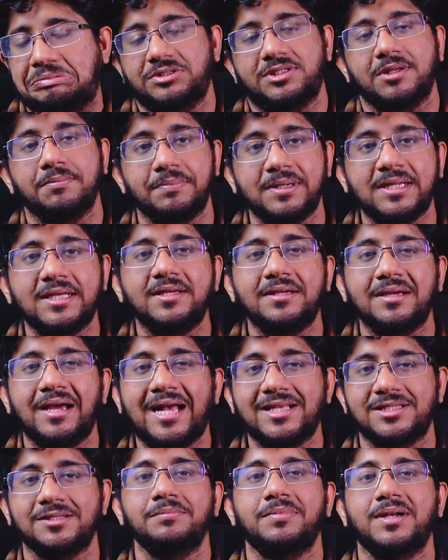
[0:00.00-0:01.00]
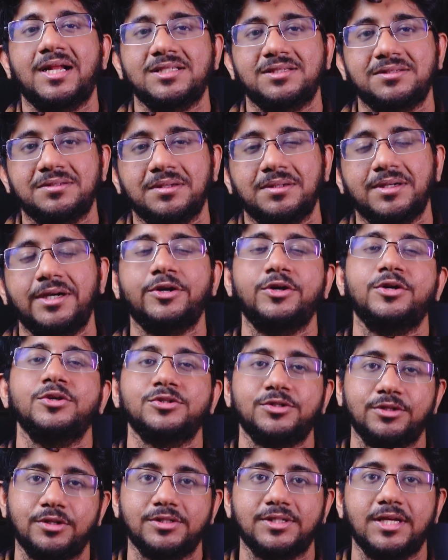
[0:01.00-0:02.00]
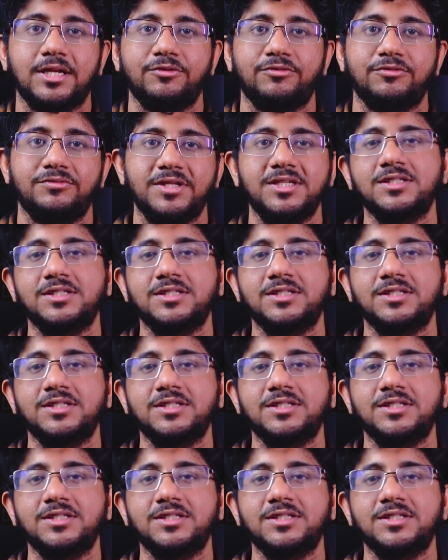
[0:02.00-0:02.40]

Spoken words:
simply as simple as introduce yourself.